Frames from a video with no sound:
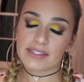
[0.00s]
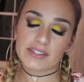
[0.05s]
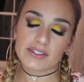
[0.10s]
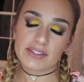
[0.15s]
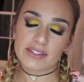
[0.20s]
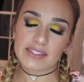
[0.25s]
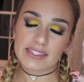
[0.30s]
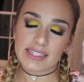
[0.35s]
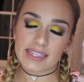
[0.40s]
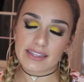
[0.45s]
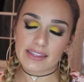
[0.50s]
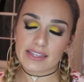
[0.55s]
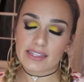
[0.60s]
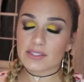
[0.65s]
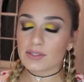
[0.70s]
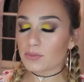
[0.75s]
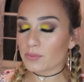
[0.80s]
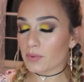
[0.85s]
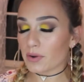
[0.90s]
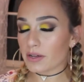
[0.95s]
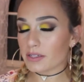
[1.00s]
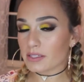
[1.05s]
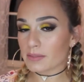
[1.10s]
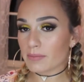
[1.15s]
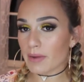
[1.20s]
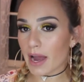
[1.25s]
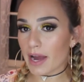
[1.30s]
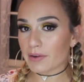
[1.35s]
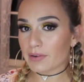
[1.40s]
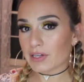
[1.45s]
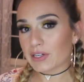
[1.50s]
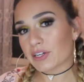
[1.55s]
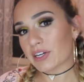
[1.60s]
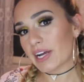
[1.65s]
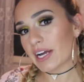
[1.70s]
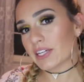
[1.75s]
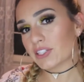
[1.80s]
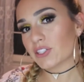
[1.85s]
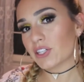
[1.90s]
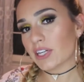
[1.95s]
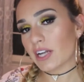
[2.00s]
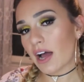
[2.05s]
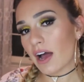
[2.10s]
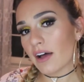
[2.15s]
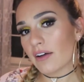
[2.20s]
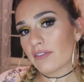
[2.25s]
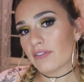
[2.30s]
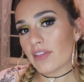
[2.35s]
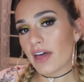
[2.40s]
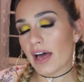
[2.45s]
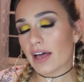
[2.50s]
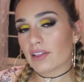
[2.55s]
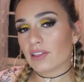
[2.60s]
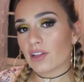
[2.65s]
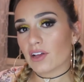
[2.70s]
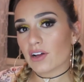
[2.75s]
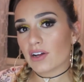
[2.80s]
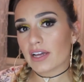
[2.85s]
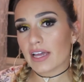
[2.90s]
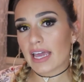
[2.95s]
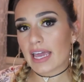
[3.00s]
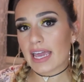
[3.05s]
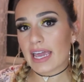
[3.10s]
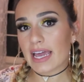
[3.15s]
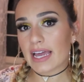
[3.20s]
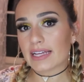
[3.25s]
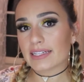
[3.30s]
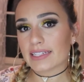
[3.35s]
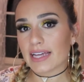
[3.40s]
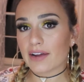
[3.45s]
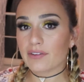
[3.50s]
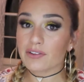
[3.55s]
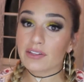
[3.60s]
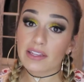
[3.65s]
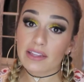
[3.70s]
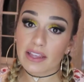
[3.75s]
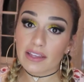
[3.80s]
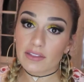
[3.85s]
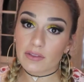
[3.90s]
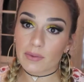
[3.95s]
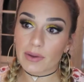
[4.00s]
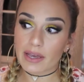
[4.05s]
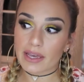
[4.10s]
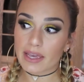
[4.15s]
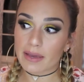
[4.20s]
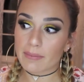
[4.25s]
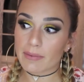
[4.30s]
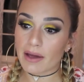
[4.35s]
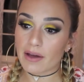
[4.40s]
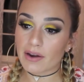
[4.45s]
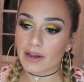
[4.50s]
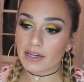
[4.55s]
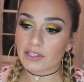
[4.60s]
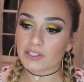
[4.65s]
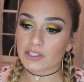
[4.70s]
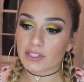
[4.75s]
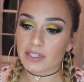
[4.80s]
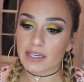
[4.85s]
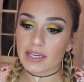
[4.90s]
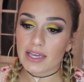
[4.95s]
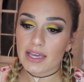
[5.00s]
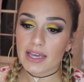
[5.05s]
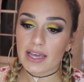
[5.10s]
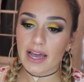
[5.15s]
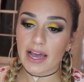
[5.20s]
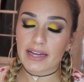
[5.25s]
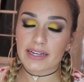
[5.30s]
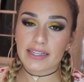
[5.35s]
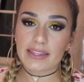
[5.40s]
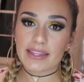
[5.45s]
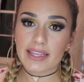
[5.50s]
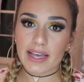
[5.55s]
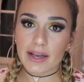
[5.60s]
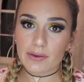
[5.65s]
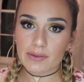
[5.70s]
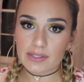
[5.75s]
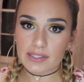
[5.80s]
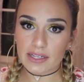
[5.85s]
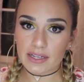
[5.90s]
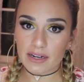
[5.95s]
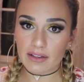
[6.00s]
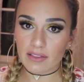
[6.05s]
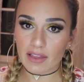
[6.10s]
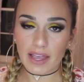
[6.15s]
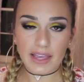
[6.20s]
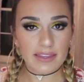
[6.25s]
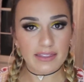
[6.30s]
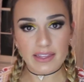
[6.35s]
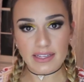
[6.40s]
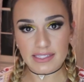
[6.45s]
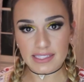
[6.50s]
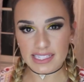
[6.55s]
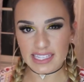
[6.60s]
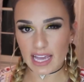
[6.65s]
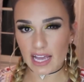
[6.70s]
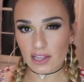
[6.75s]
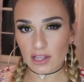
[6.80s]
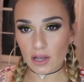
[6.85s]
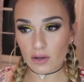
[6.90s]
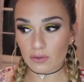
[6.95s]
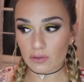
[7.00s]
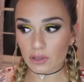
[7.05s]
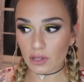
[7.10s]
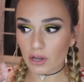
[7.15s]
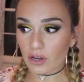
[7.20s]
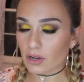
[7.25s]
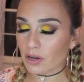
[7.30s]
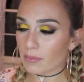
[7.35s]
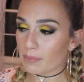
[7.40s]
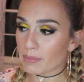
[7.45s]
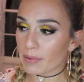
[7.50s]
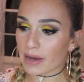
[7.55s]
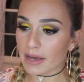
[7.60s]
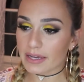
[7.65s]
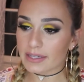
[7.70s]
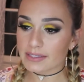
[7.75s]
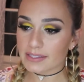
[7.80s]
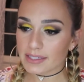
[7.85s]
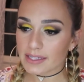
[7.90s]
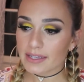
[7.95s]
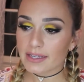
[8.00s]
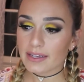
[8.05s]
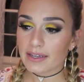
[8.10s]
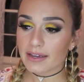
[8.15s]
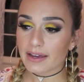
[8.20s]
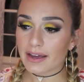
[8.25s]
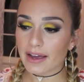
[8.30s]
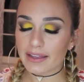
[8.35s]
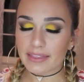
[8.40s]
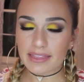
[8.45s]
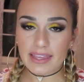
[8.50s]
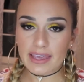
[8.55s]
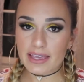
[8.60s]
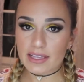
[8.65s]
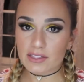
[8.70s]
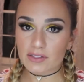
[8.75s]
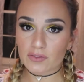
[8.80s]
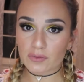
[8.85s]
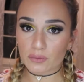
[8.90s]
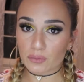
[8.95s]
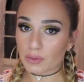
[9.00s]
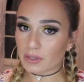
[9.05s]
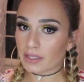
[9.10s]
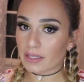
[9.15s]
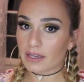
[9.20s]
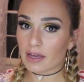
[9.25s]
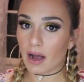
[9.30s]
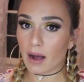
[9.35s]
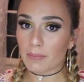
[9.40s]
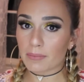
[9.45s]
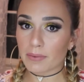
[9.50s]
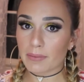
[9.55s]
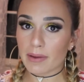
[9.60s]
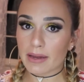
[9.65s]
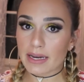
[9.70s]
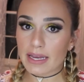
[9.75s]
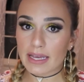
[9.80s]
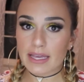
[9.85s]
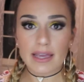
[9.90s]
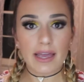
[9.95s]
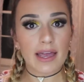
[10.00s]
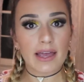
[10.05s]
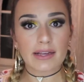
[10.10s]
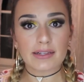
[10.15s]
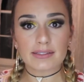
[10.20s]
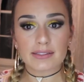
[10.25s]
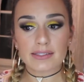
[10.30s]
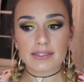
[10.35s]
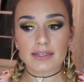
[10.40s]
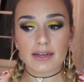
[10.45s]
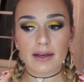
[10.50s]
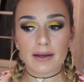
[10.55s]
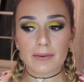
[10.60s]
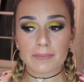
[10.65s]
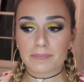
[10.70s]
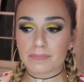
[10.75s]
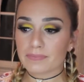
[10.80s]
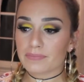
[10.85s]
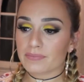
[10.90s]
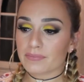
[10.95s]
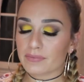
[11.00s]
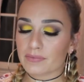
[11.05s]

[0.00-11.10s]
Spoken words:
you can see, this was my recreation of that look, and I really like the way it came out actually. I didn't think I was going to like this yellow look, but I think it's really complimenting, and I'm